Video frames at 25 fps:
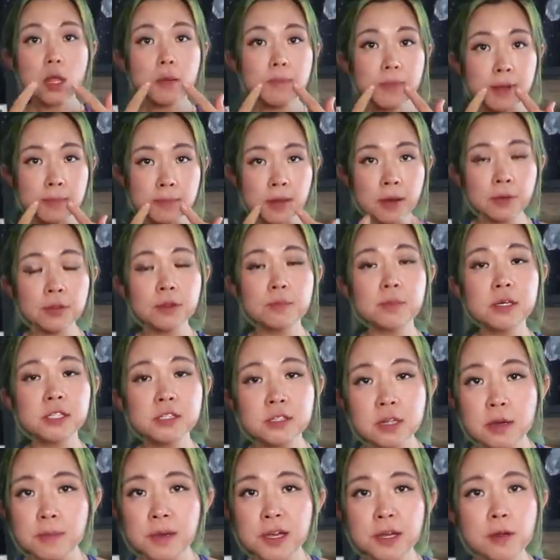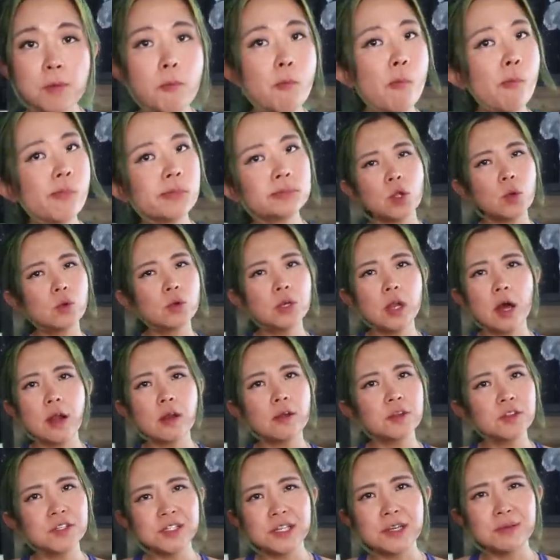my mouth and my stomach, were not
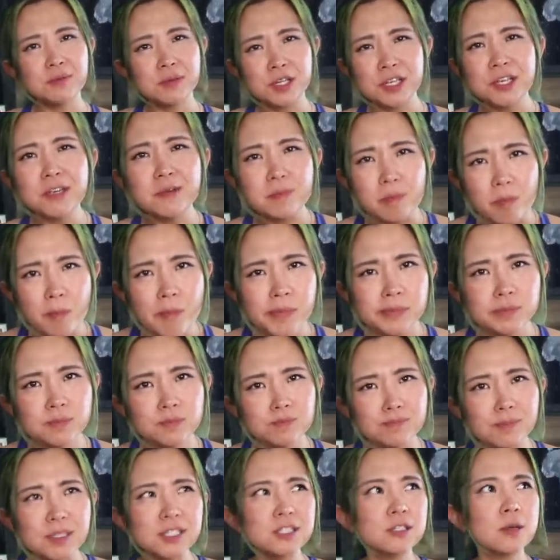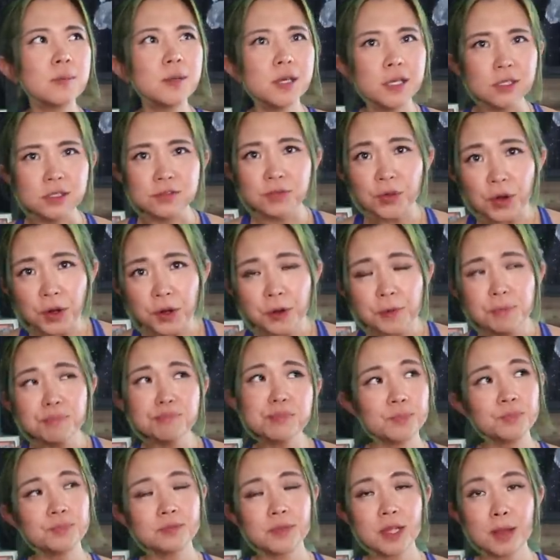on the same team. My stomach gets
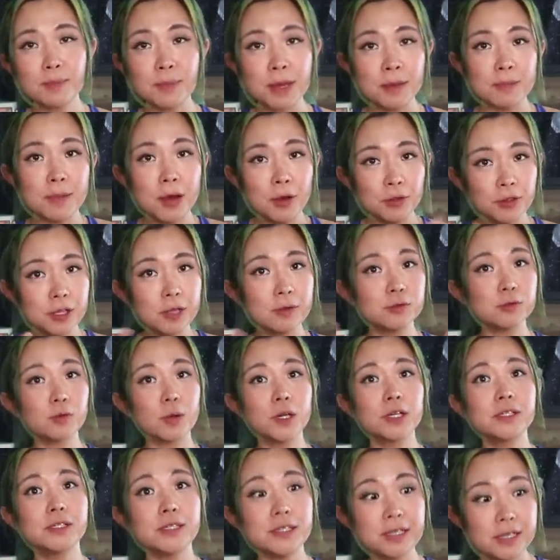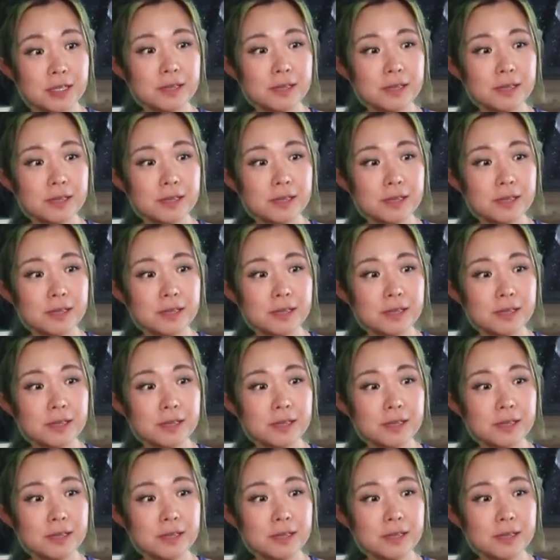full, my mouth keeps wanting to